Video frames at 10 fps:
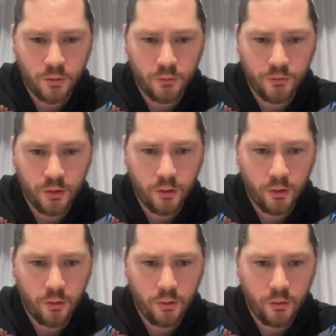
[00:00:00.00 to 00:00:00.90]

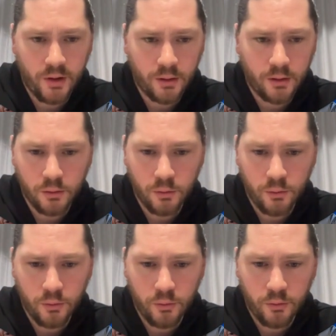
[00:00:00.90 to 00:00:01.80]
also
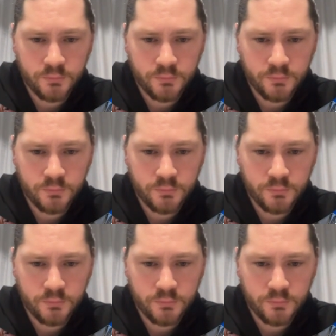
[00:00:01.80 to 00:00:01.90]
include,